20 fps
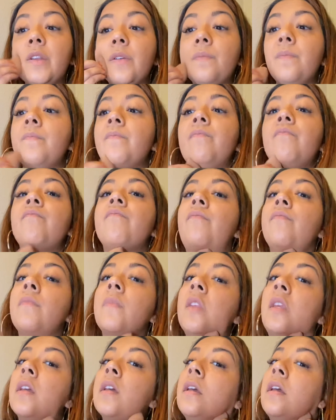know,
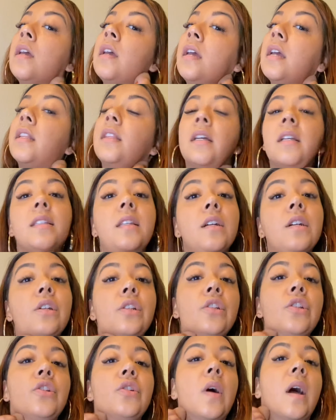doesn't
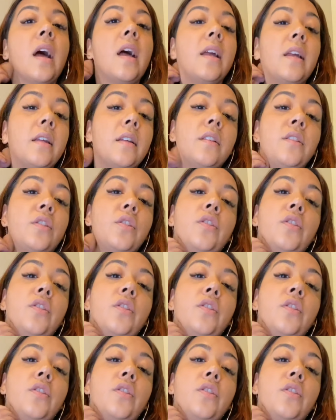hurt to try.